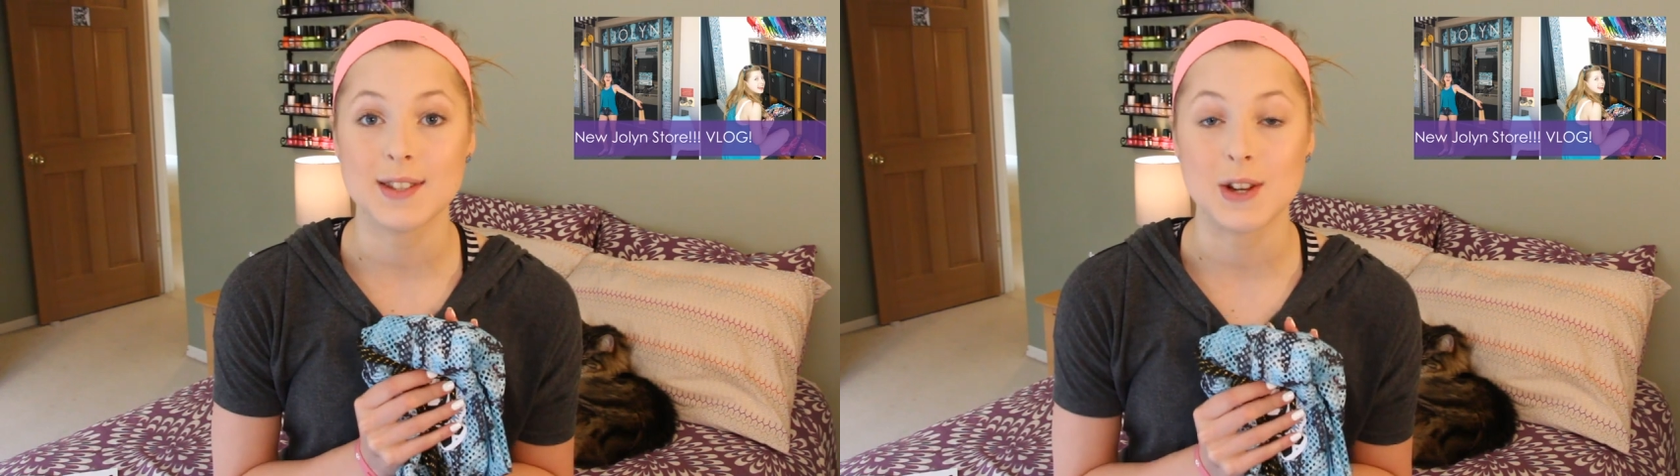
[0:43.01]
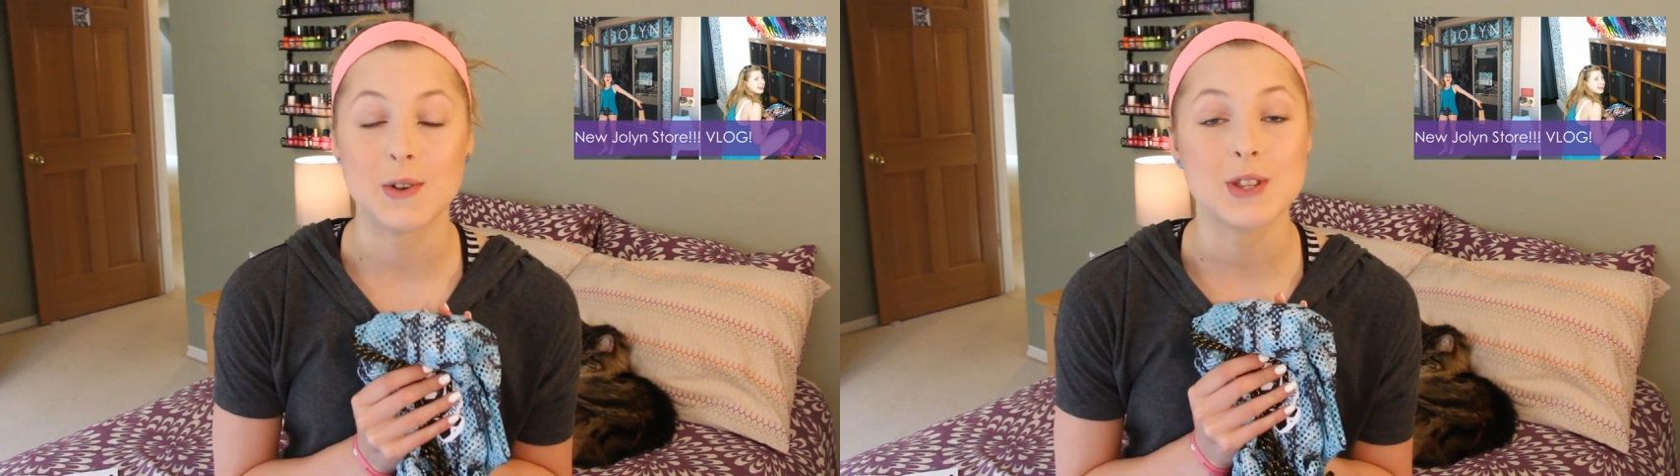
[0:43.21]

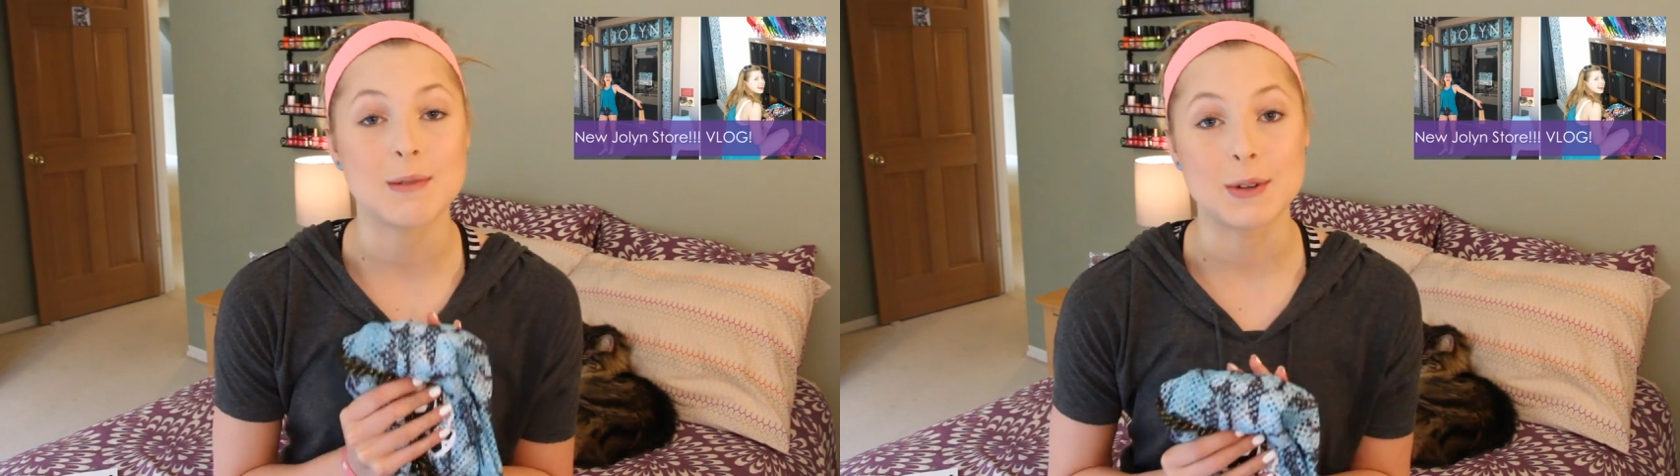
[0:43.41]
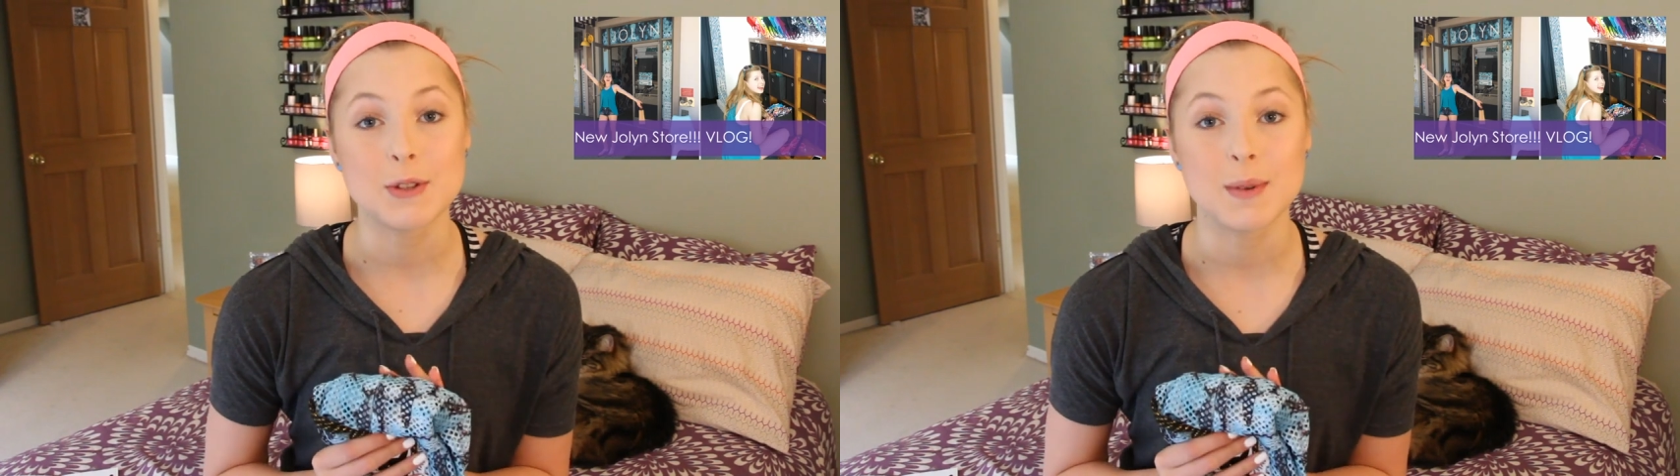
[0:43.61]
so it's the
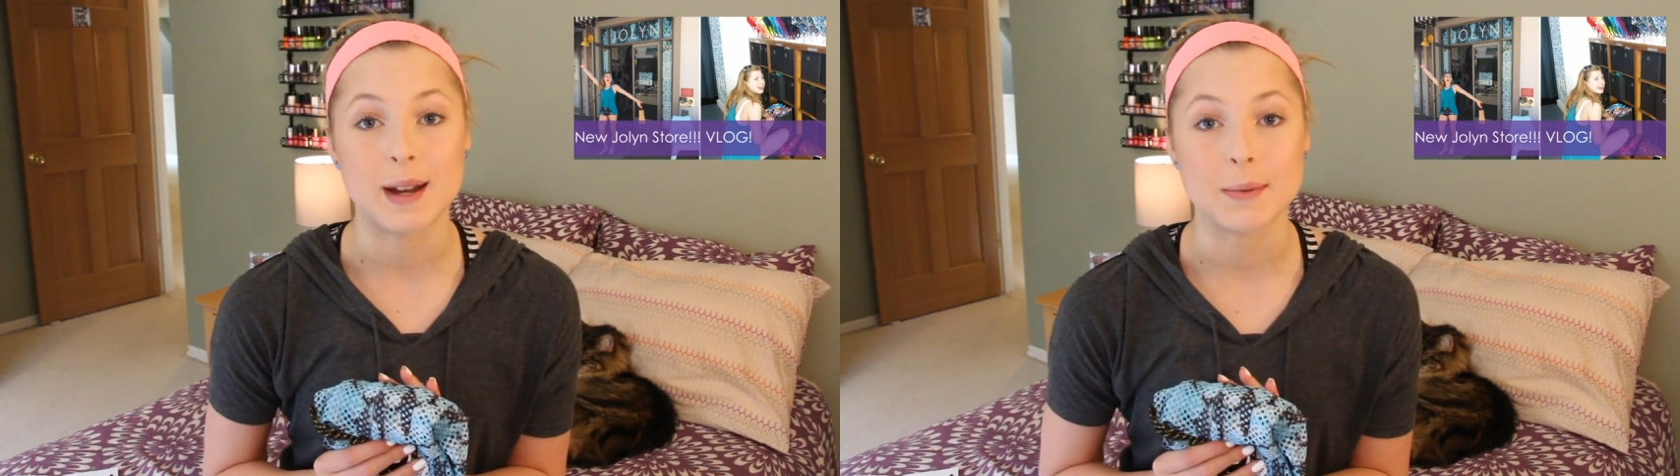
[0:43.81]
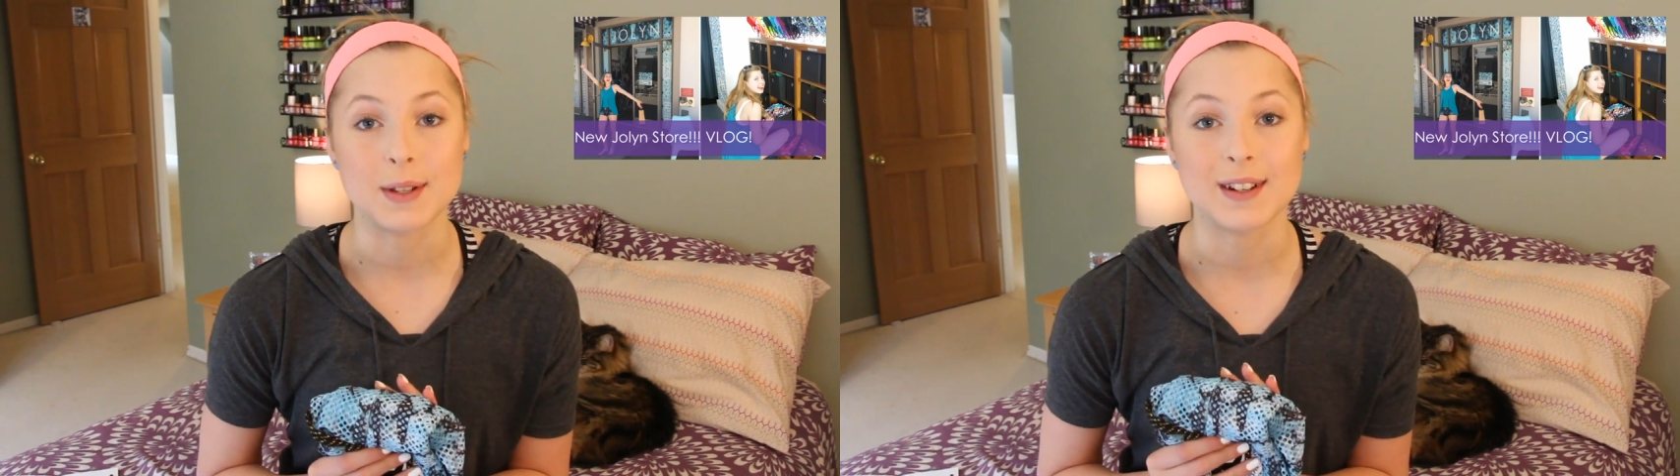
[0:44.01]
most
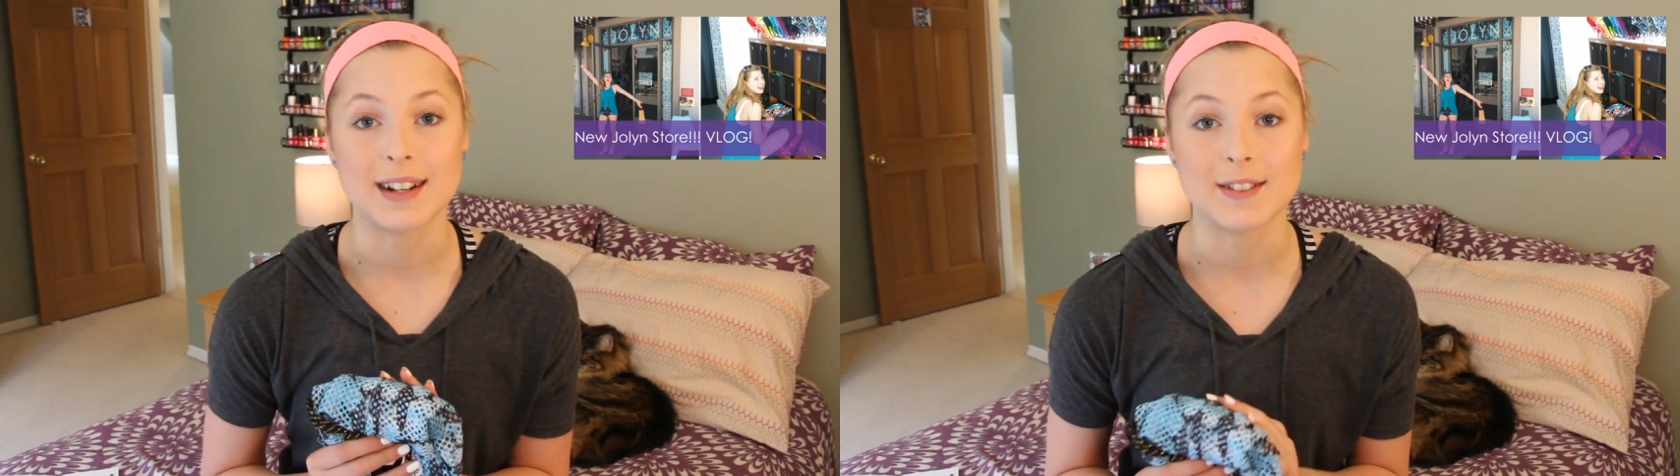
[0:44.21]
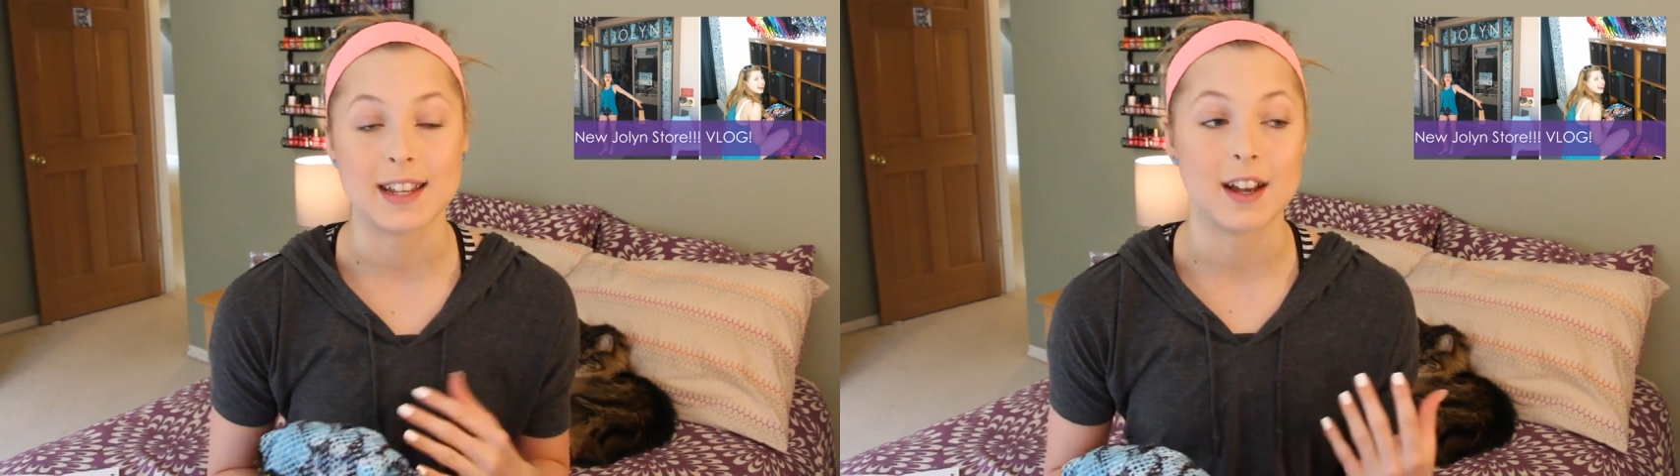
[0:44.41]
popular,
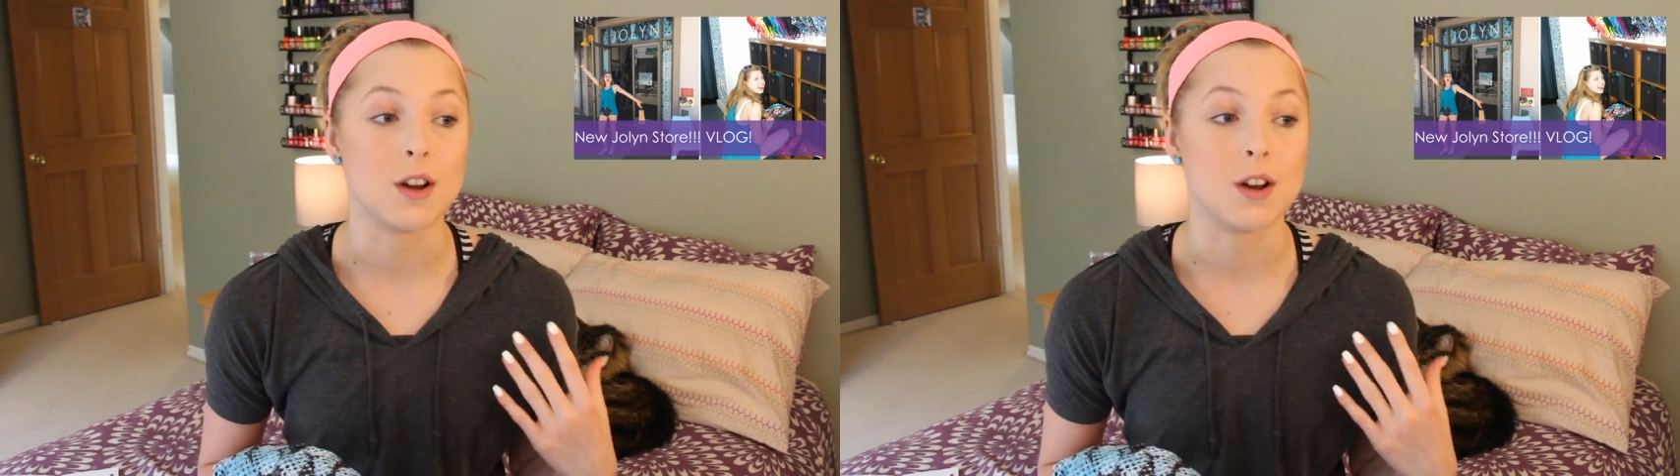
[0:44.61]
and I was like,